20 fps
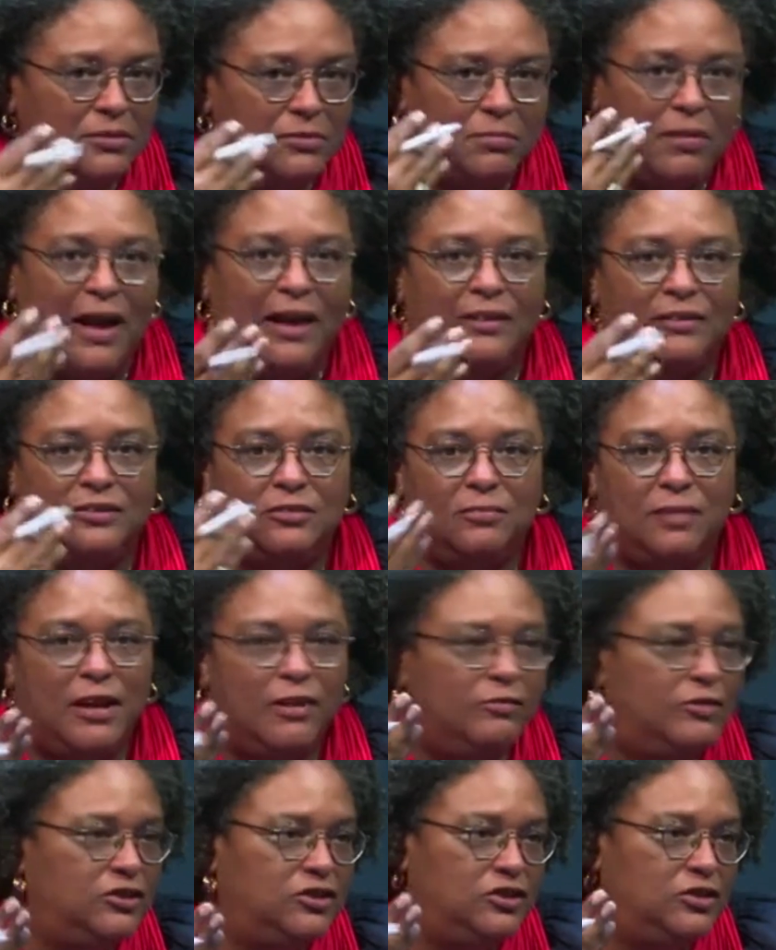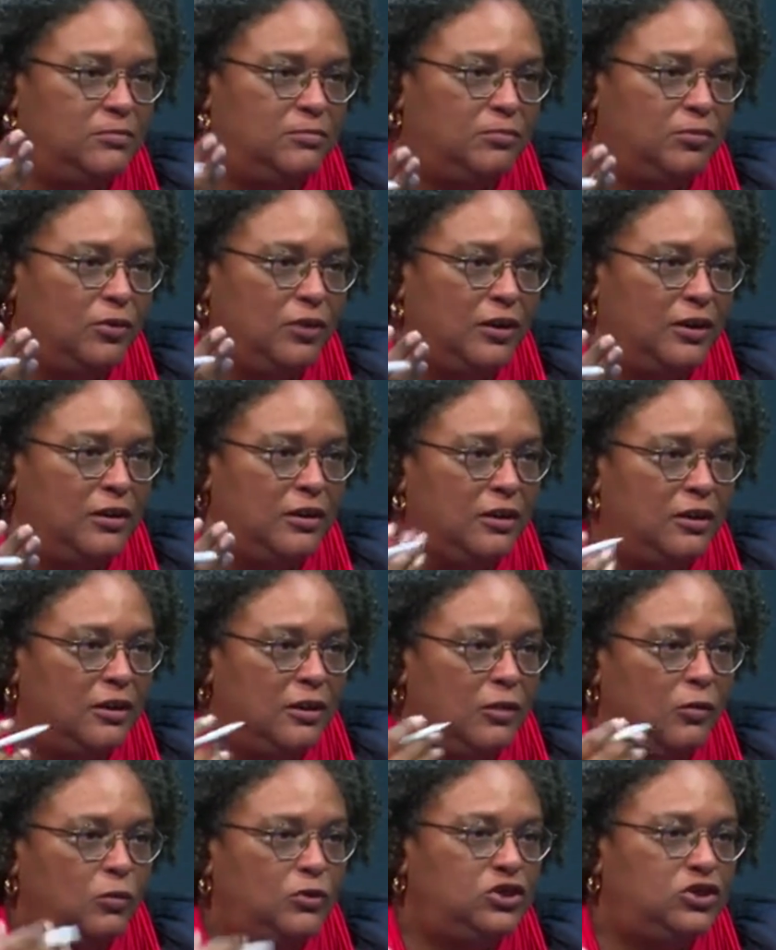led robust
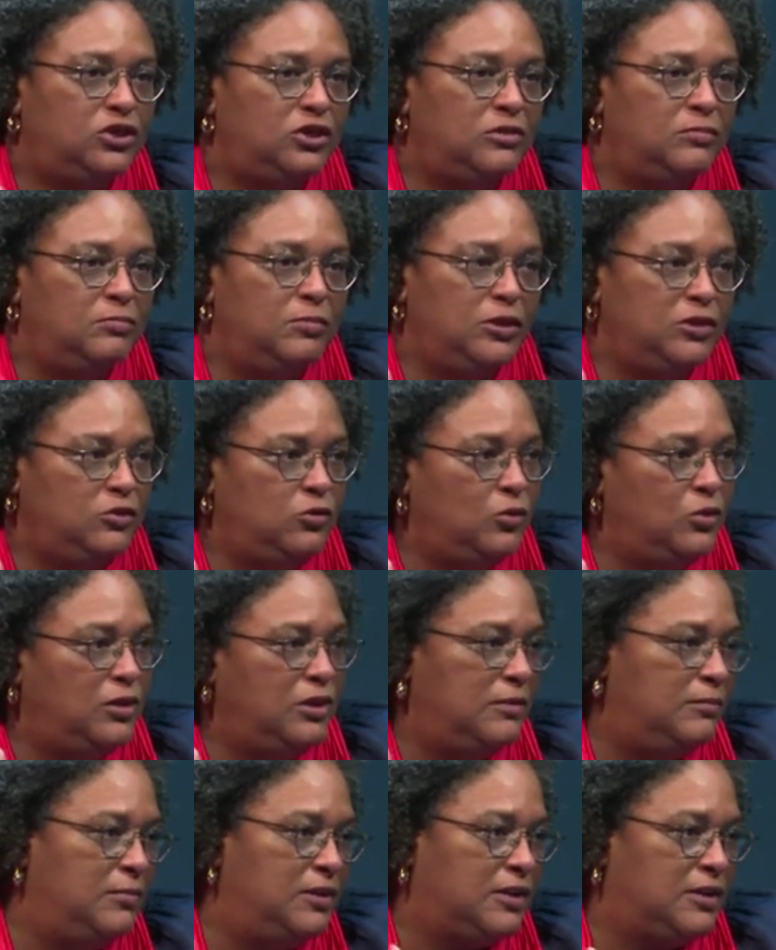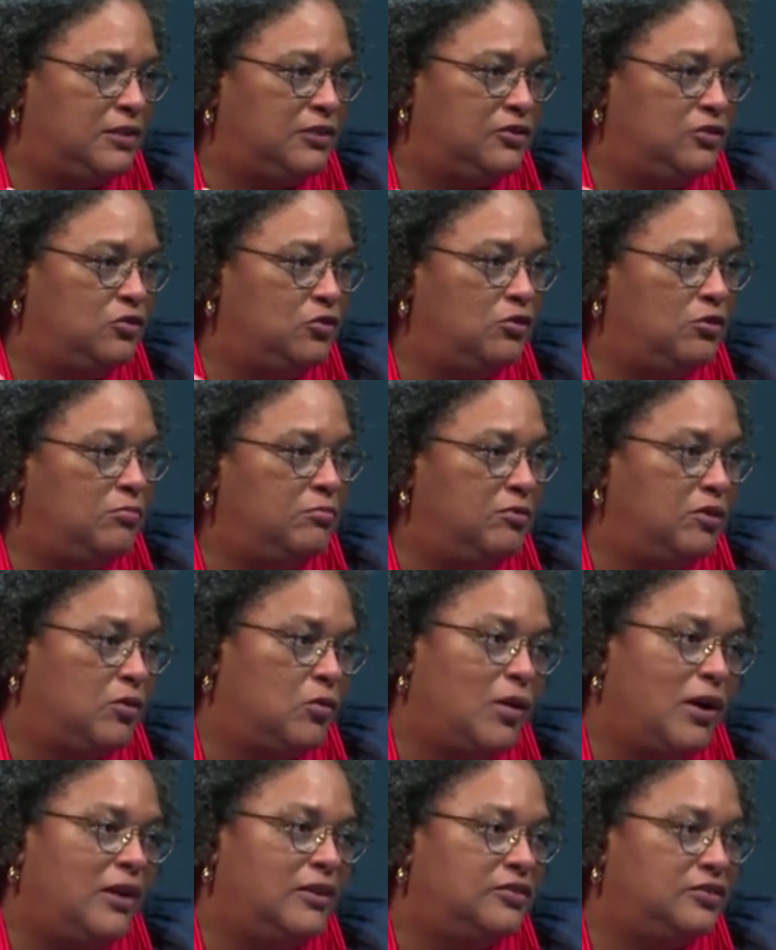discussions also on the CSME
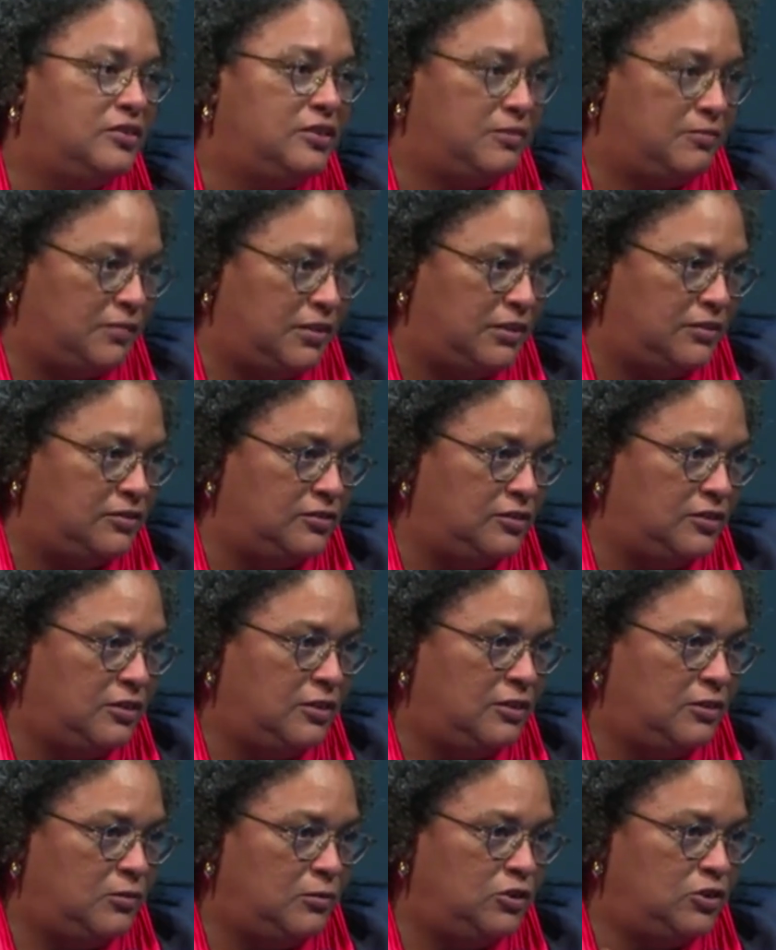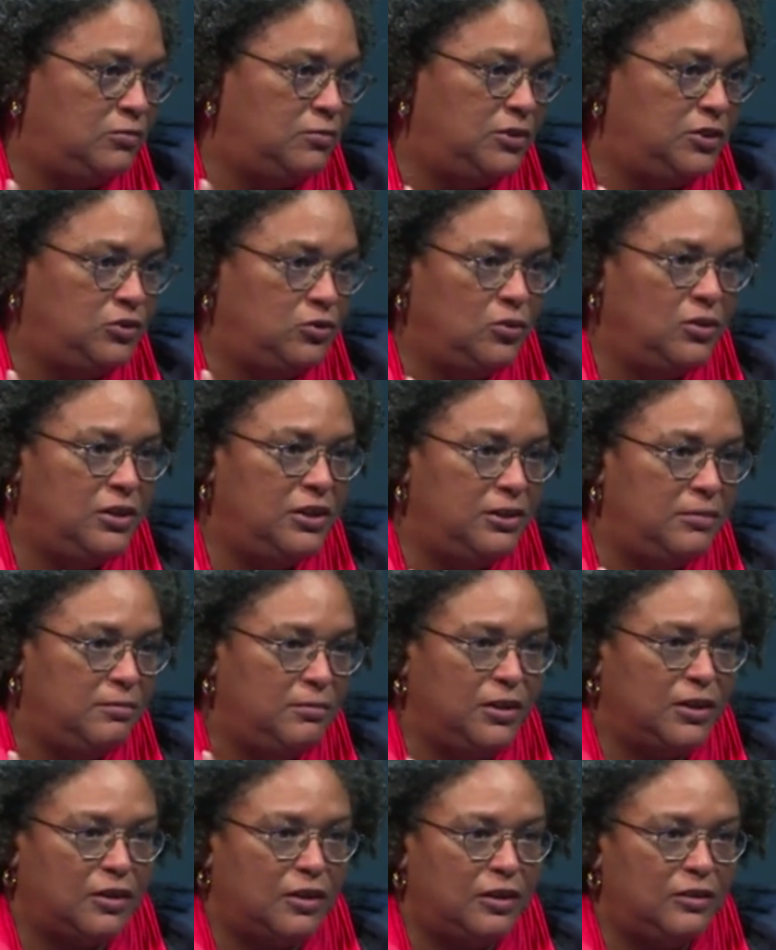in the afternoon of the 4th at a
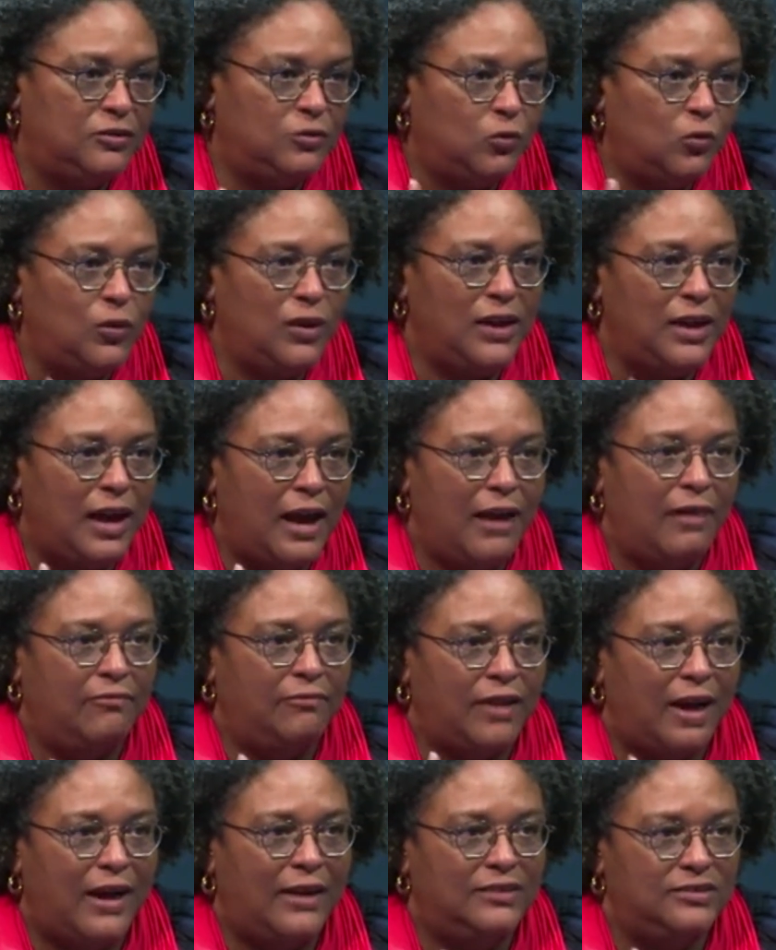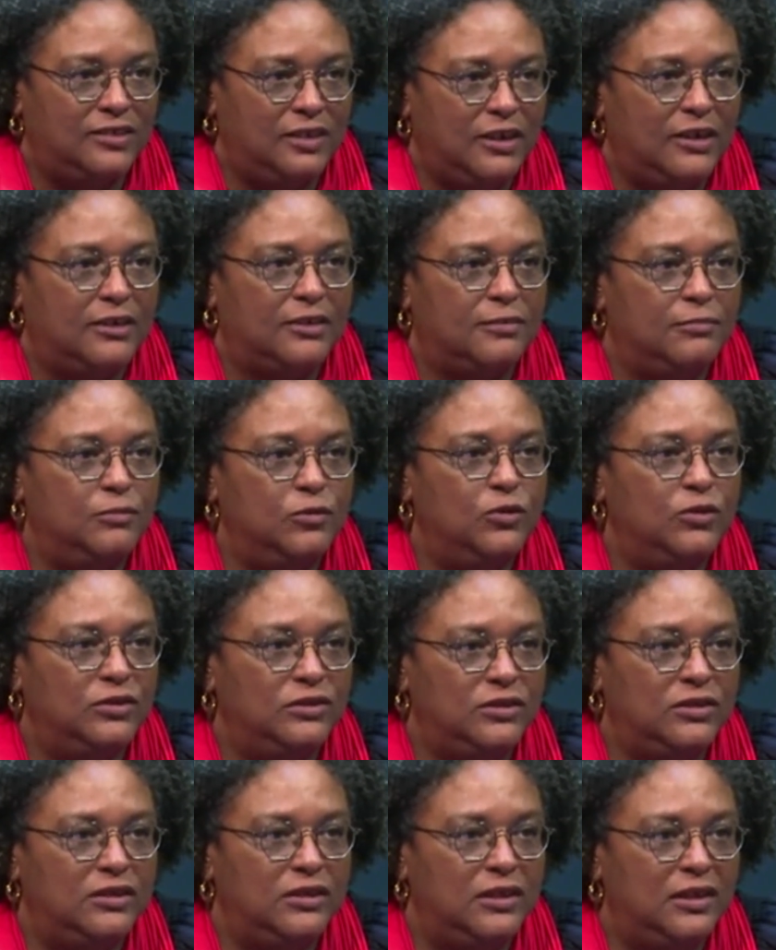town hall meeting at the
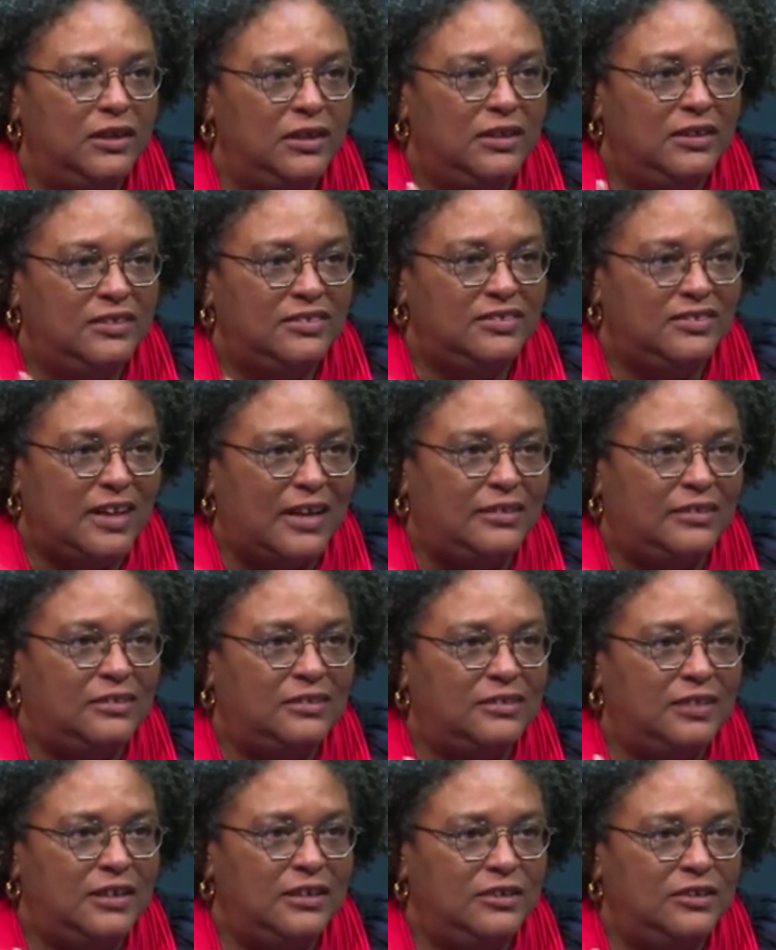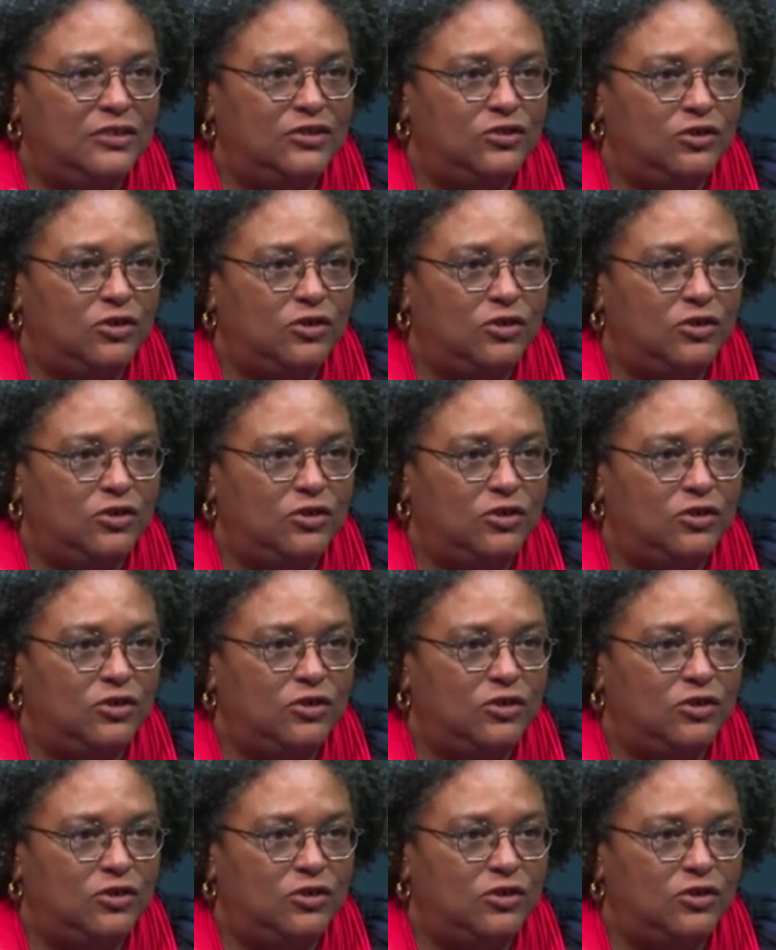UWI Cave Hill campus.